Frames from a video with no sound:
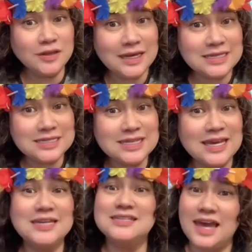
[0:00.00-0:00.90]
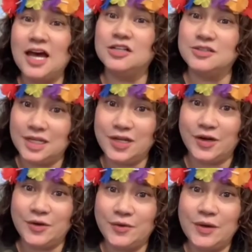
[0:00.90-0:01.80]
list is El
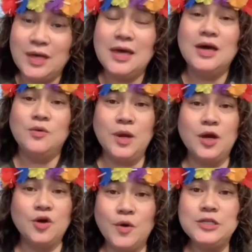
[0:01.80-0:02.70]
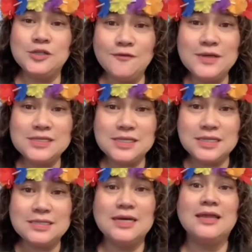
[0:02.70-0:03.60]
Nido. We are going to
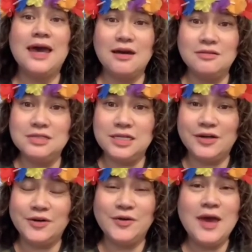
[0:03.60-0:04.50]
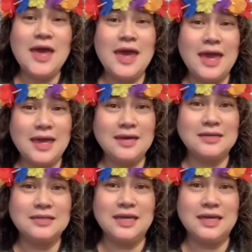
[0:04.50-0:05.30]
visit El Nido, and